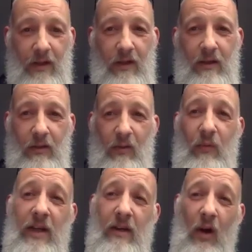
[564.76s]
so if
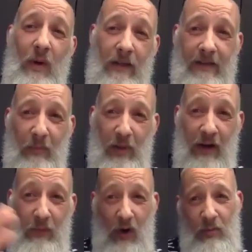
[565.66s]
we go into play
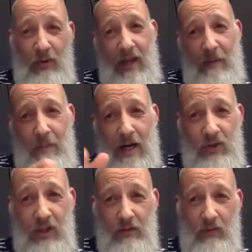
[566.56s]
if we open up that
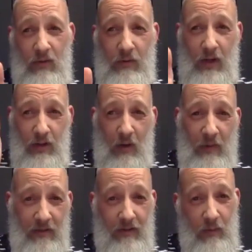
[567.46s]
magic door and go
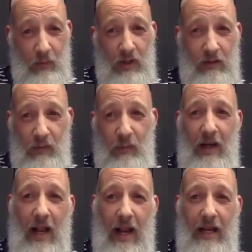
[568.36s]
into the world of
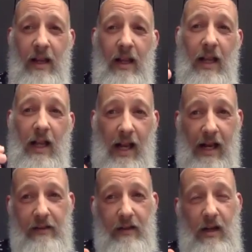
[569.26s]
play
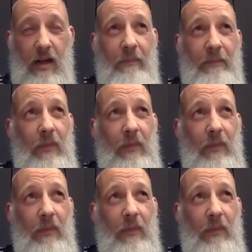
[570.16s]
as a